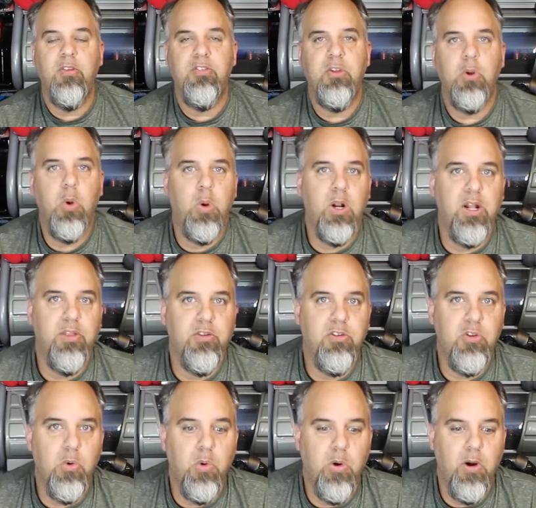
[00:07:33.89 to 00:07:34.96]
It's still going on at the
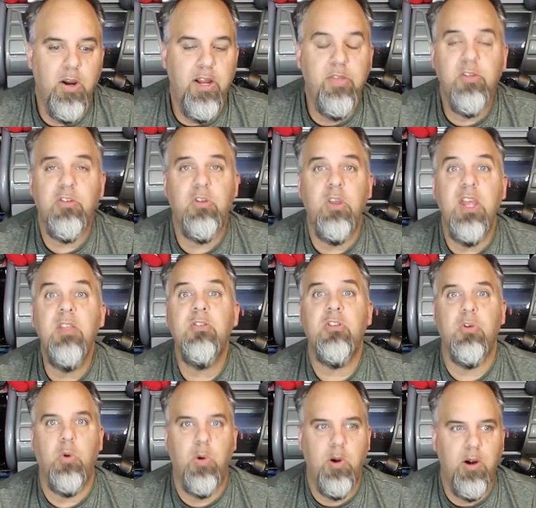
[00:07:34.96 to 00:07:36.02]
store. In
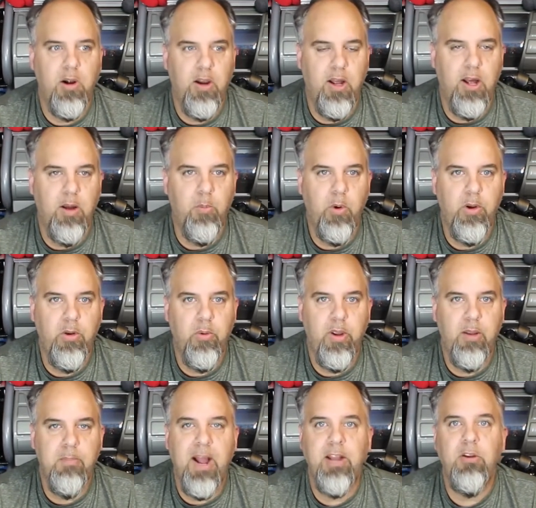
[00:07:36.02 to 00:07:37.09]
store, we're
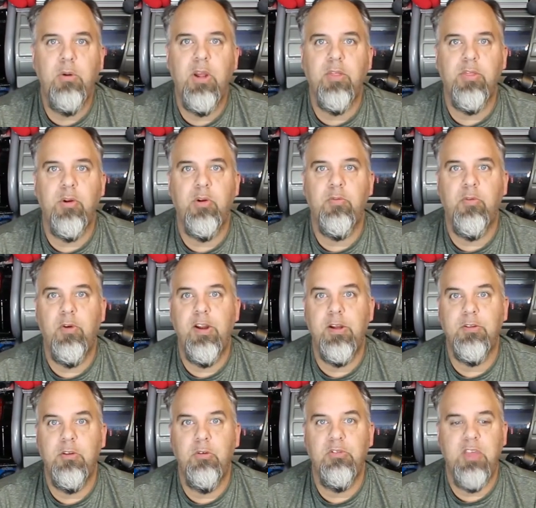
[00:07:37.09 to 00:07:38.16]
doing buy two get third free
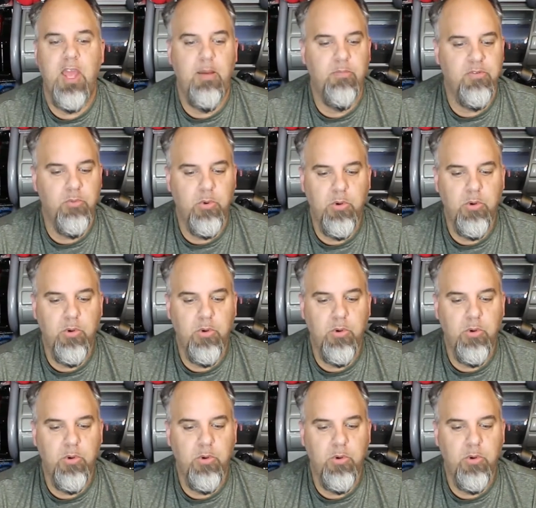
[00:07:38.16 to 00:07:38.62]
on used games.